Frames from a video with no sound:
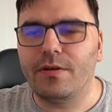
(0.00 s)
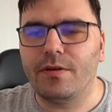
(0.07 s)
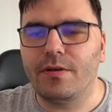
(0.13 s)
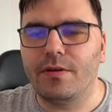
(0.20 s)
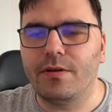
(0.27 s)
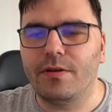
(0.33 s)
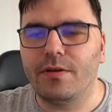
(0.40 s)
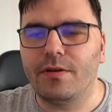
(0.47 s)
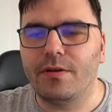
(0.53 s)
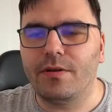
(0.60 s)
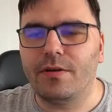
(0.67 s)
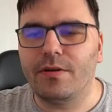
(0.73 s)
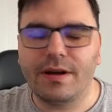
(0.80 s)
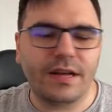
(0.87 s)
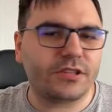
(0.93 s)
Here you
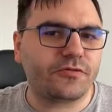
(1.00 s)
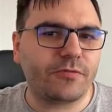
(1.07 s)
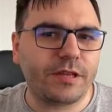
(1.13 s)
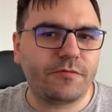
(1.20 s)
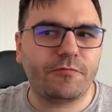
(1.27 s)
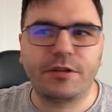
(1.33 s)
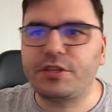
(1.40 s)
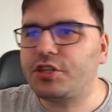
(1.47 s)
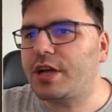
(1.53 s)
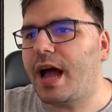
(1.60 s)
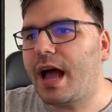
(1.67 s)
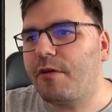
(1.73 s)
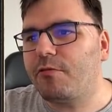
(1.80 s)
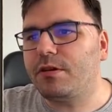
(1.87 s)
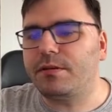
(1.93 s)
go. A tweet which
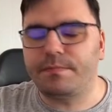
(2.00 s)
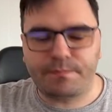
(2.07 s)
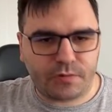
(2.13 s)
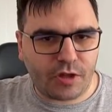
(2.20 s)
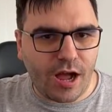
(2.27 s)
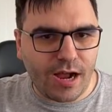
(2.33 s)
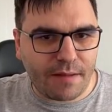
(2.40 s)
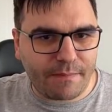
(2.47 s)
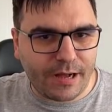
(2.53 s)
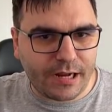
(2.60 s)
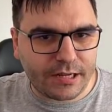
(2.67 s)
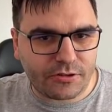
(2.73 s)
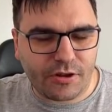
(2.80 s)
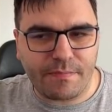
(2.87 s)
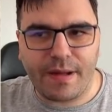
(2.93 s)
I will talk about
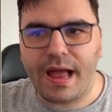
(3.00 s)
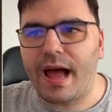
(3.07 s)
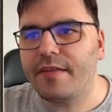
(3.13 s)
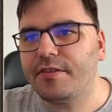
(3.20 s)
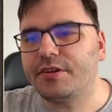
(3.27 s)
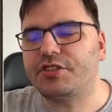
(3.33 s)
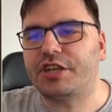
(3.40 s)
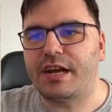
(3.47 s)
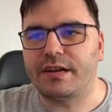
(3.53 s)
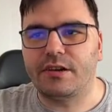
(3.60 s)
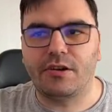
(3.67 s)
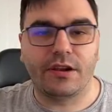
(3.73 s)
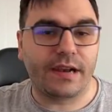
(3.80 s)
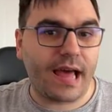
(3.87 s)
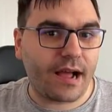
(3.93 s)
it on my other channel
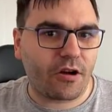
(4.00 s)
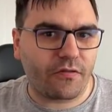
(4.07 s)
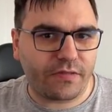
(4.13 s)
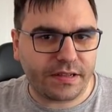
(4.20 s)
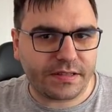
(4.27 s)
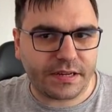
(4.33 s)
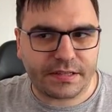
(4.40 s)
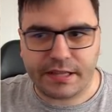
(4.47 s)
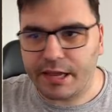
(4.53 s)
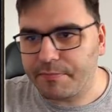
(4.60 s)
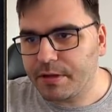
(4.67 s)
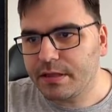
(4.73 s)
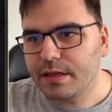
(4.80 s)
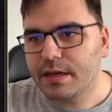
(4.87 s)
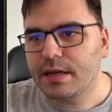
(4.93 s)
on Lack of
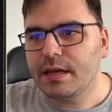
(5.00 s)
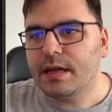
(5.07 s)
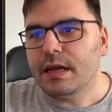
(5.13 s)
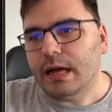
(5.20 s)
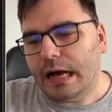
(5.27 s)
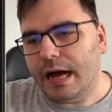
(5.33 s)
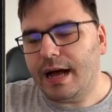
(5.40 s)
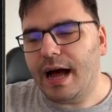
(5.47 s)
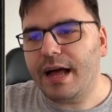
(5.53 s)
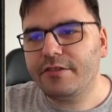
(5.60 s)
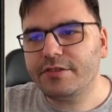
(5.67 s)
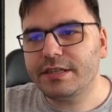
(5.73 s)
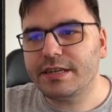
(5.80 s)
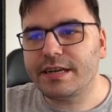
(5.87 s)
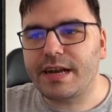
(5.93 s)
Entertainment.
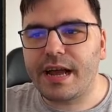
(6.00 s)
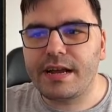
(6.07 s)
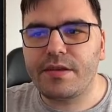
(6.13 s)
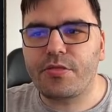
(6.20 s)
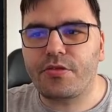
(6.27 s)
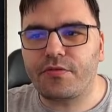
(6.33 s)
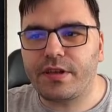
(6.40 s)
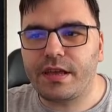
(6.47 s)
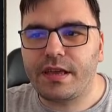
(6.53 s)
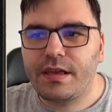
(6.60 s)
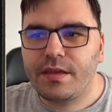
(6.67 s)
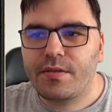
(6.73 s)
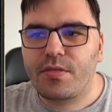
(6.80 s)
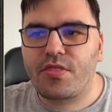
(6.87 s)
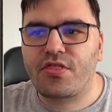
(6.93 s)

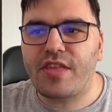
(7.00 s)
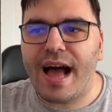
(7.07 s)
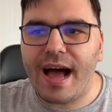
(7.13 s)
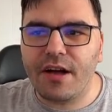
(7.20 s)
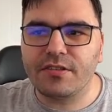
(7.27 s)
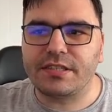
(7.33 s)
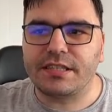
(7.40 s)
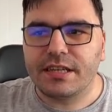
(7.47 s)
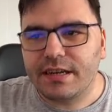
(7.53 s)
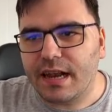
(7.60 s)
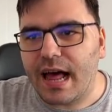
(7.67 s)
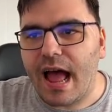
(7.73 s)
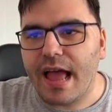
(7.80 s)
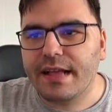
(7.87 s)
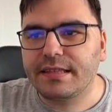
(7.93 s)
193,000
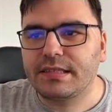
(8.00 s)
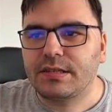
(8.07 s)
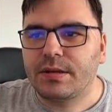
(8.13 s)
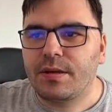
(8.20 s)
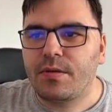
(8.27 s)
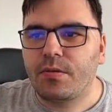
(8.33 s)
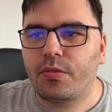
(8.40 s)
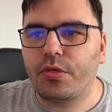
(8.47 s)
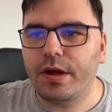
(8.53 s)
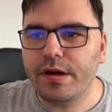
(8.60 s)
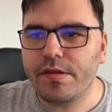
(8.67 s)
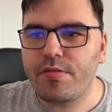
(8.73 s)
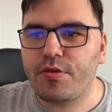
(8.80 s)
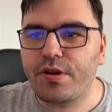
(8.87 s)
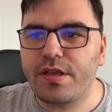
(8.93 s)
likes,
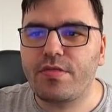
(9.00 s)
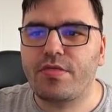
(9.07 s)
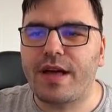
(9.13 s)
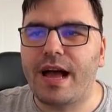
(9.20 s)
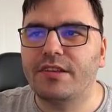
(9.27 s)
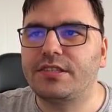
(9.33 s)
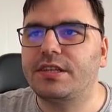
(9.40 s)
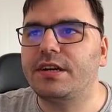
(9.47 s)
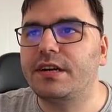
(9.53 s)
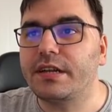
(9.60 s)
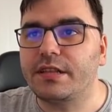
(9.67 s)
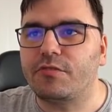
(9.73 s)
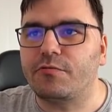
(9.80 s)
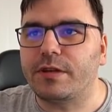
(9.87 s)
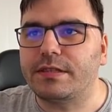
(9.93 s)
33,000
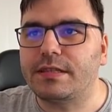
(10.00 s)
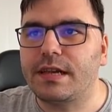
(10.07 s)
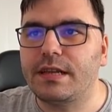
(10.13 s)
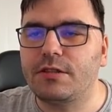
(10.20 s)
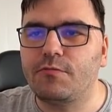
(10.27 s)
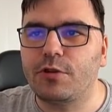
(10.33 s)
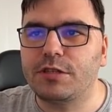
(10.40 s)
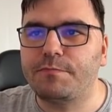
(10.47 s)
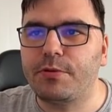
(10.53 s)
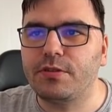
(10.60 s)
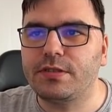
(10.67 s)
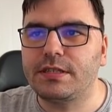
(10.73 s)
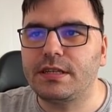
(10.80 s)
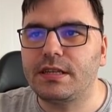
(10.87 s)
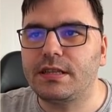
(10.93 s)
retweets, and it was
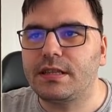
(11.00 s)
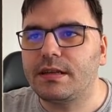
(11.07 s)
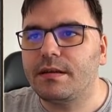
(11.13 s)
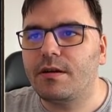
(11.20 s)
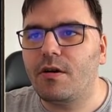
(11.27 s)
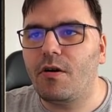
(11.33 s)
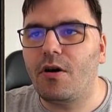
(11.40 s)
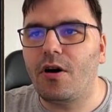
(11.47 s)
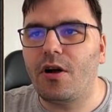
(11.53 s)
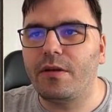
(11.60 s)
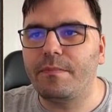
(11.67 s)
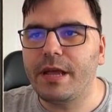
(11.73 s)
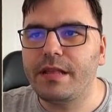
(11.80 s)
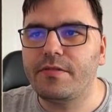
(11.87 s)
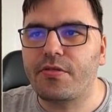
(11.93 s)
posted on
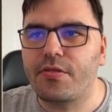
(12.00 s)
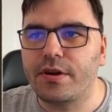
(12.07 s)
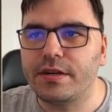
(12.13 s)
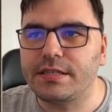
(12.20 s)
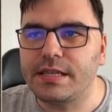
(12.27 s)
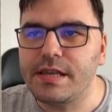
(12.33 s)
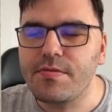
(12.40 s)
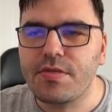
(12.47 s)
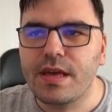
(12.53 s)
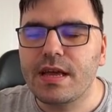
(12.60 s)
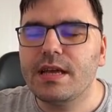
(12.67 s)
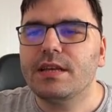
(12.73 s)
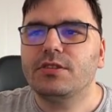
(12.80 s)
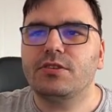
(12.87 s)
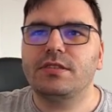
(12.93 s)
May the 13th.
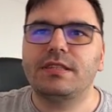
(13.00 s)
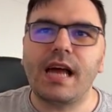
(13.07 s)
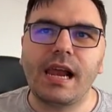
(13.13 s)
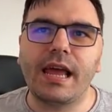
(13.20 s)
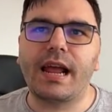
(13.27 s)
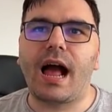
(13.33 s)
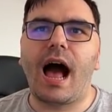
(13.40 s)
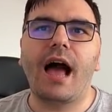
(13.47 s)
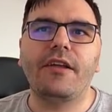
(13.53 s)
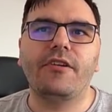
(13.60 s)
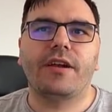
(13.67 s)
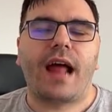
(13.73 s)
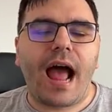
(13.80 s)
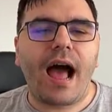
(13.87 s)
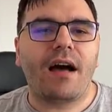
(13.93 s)
So it's not like I
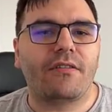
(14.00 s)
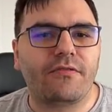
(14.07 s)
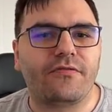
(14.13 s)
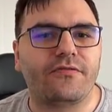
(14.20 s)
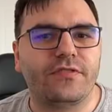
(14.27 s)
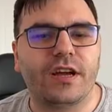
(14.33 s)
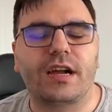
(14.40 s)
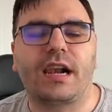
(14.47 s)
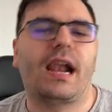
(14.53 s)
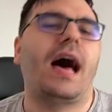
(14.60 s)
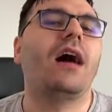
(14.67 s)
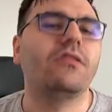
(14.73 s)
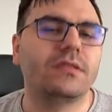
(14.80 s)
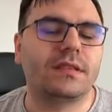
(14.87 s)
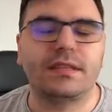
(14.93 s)
don't have the
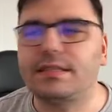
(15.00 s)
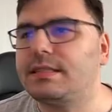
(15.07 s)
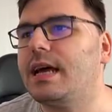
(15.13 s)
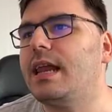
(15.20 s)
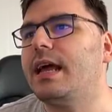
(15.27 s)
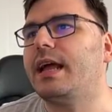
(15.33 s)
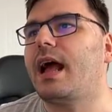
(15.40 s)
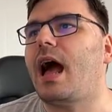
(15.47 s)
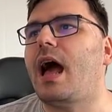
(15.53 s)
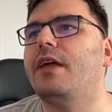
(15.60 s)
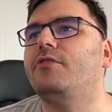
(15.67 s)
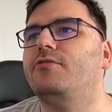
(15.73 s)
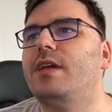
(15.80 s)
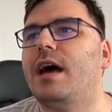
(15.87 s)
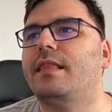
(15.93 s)
clout. It's not like I
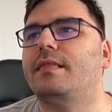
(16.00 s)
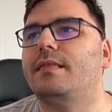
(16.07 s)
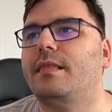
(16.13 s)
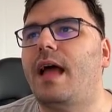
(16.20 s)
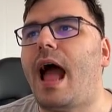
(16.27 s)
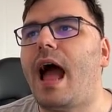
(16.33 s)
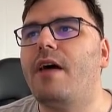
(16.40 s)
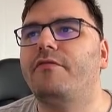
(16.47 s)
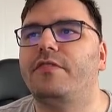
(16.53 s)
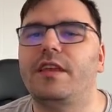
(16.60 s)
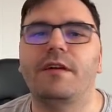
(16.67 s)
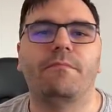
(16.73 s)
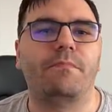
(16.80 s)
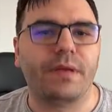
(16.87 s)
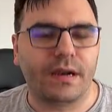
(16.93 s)
do not have the
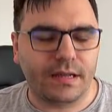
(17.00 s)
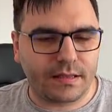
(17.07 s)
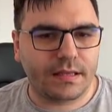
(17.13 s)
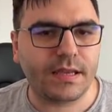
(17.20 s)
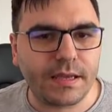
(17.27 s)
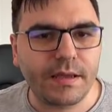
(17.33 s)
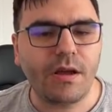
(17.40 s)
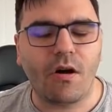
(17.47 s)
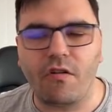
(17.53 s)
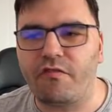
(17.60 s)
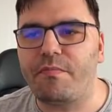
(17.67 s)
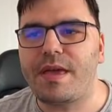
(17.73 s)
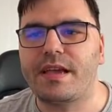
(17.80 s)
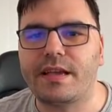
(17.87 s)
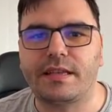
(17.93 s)
ability of
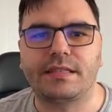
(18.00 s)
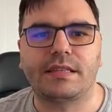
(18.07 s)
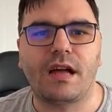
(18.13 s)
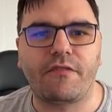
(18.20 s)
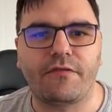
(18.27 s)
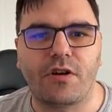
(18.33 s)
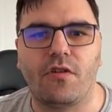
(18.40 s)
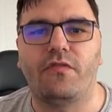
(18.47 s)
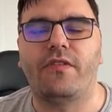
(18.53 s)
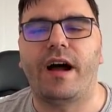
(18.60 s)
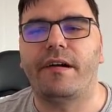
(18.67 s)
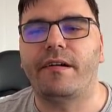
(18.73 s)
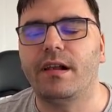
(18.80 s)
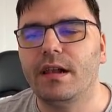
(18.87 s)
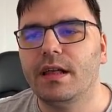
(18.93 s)
making stuff go
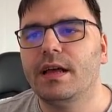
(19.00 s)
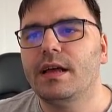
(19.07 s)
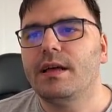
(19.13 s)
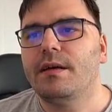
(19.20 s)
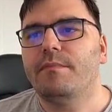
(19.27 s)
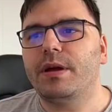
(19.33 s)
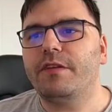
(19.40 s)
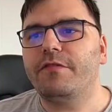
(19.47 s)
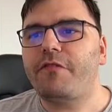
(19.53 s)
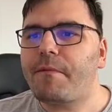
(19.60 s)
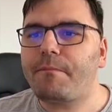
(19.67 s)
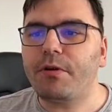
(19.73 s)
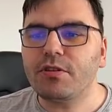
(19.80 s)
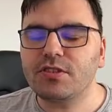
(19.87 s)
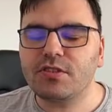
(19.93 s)
viral. But if I
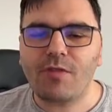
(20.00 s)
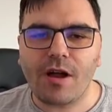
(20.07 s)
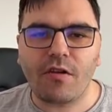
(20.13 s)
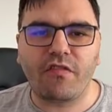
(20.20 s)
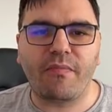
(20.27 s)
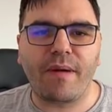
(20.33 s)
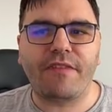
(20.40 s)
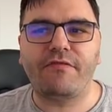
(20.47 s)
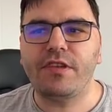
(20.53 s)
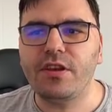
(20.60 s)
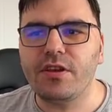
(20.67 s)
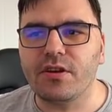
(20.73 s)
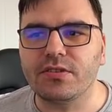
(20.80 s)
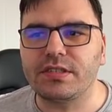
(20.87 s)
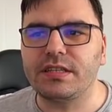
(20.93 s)
post one of my
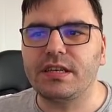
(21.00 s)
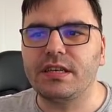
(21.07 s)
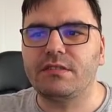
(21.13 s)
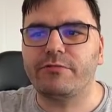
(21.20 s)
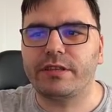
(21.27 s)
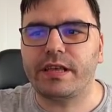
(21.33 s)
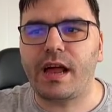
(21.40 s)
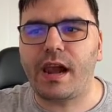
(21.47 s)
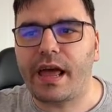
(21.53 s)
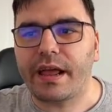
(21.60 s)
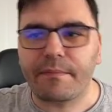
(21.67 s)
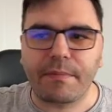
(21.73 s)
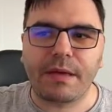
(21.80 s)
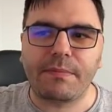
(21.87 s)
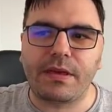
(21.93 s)
videos, it would get like
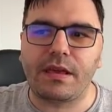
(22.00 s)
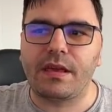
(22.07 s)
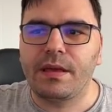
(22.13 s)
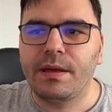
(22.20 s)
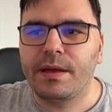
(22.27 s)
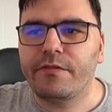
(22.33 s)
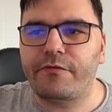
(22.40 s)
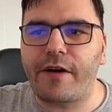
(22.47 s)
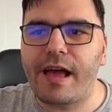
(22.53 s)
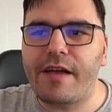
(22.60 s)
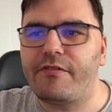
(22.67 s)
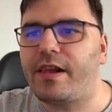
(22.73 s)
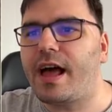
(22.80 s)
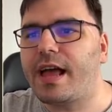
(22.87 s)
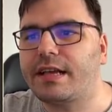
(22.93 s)
maybe five
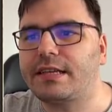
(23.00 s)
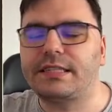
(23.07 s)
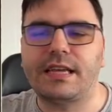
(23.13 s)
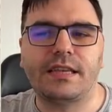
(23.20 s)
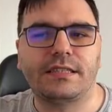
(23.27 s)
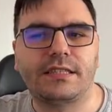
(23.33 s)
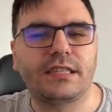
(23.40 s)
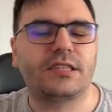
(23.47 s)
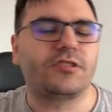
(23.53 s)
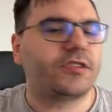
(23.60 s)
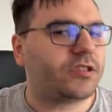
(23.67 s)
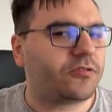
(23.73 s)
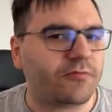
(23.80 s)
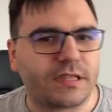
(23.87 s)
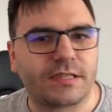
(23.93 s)
likes and six
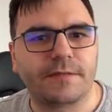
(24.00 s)
retweets.